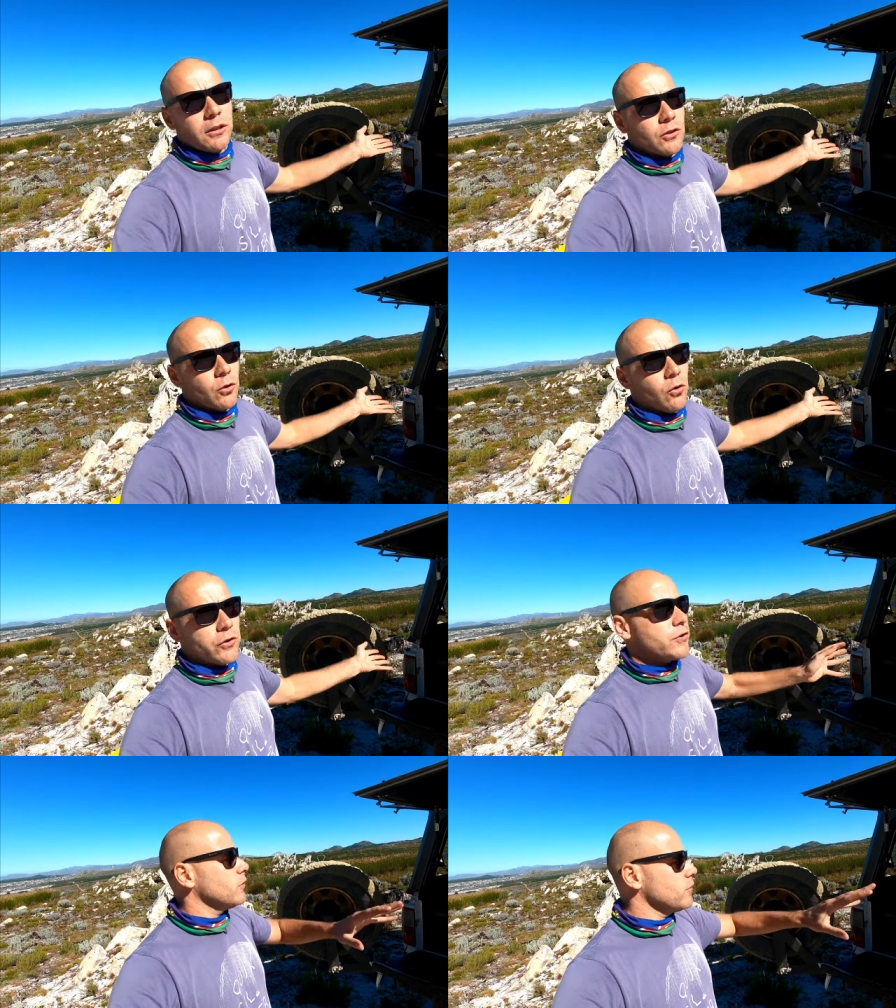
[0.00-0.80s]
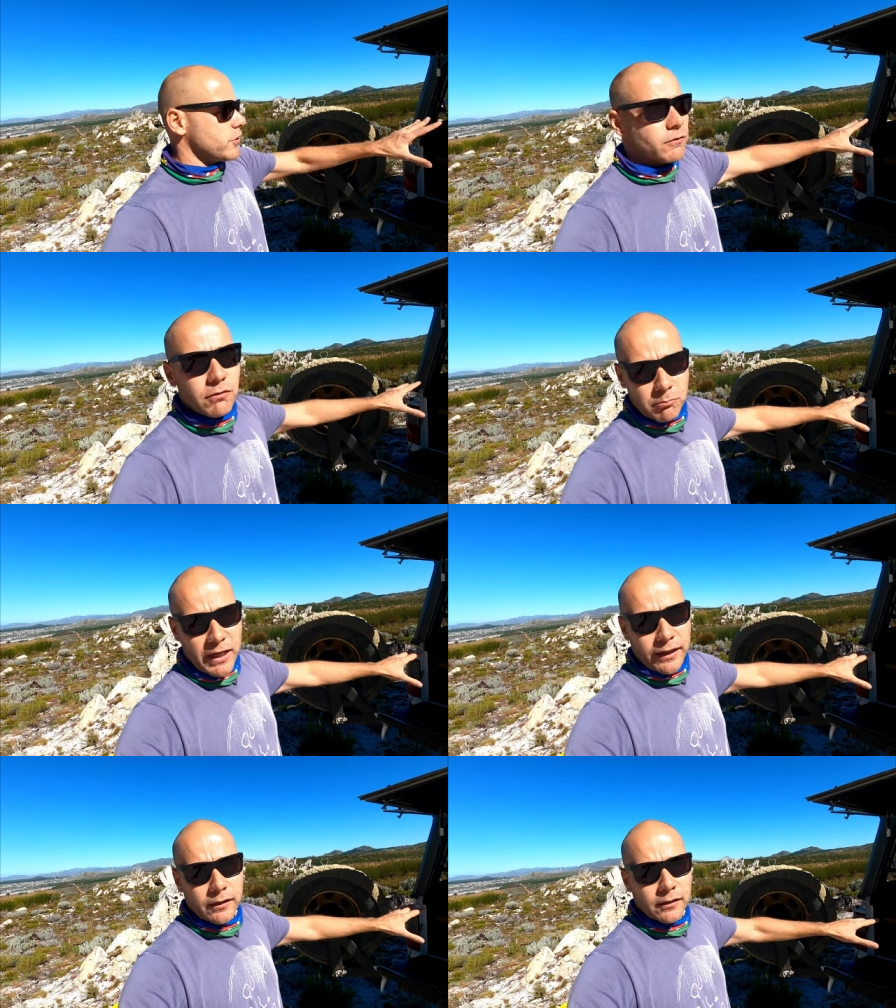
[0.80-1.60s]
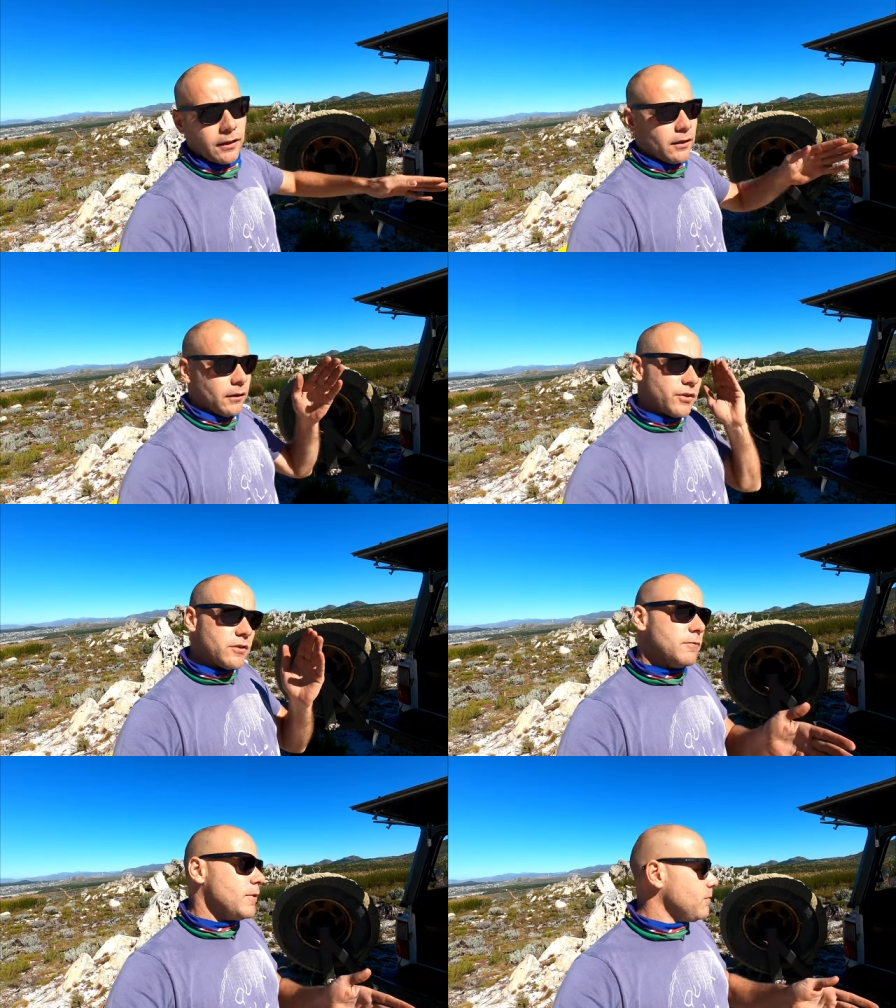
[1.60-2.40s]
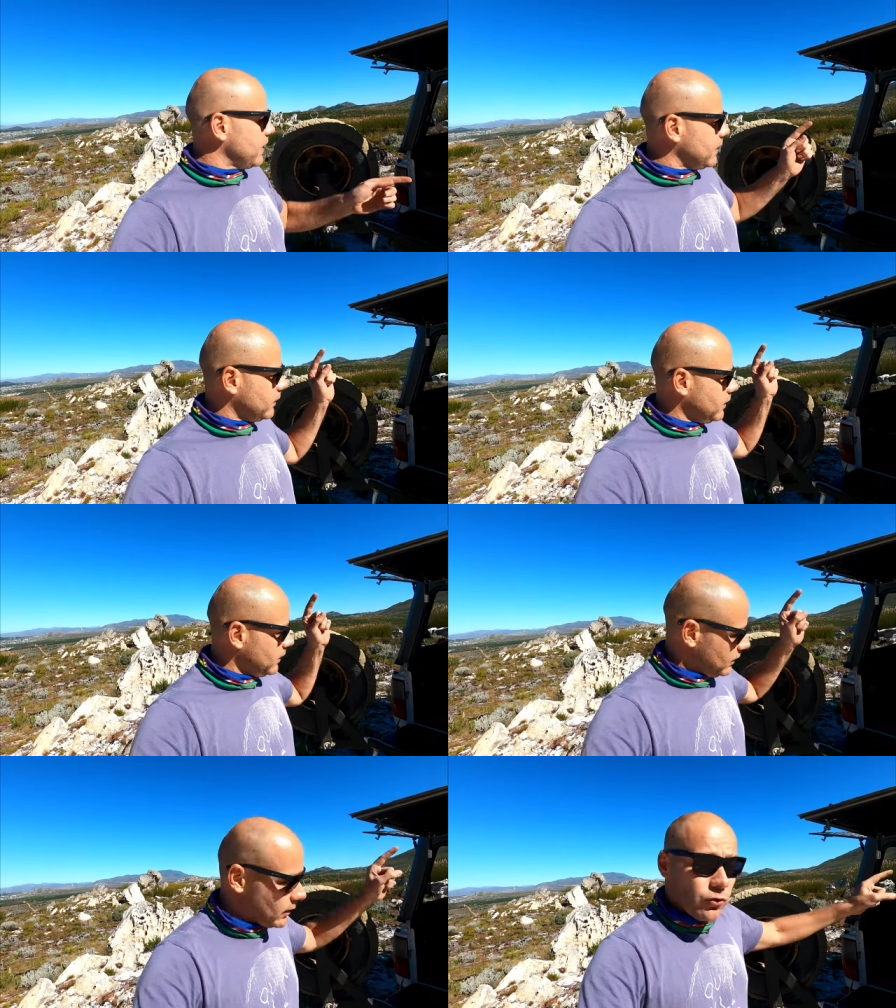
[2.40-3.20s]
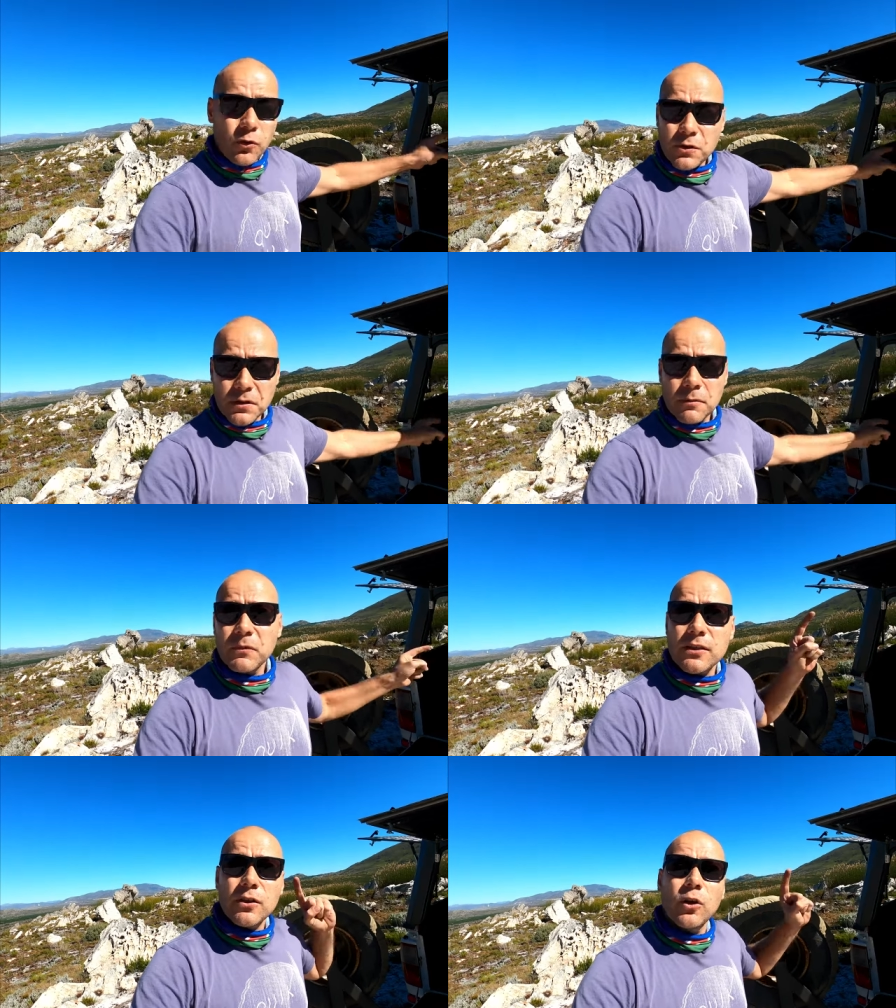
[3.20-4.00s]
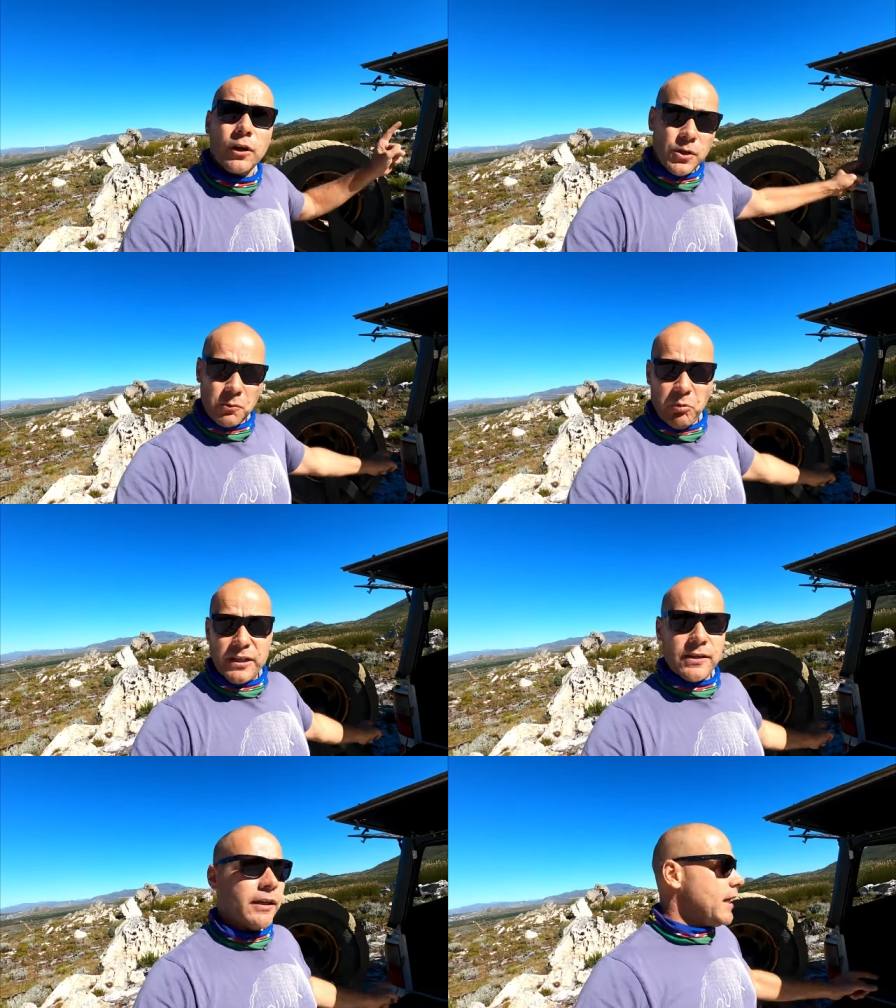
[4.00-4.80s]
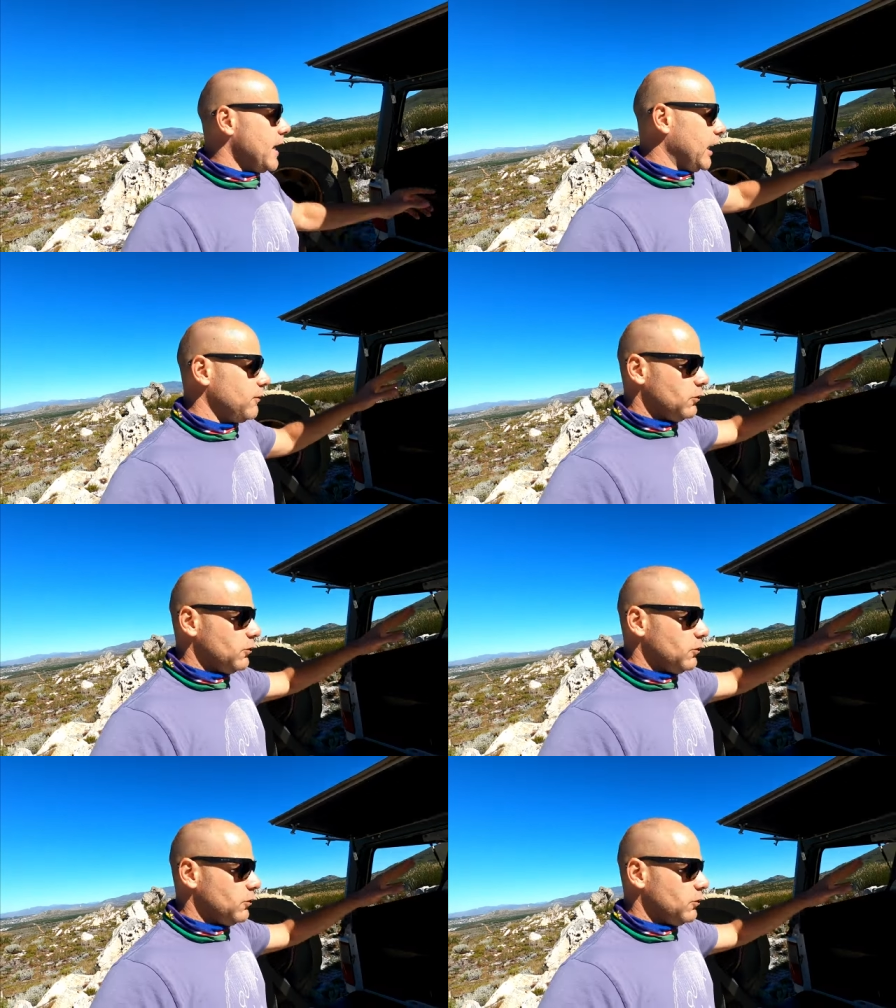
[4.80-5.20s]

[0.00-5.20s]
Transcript: your solution to the back. Just remember that a drawer system takes a lot of your space and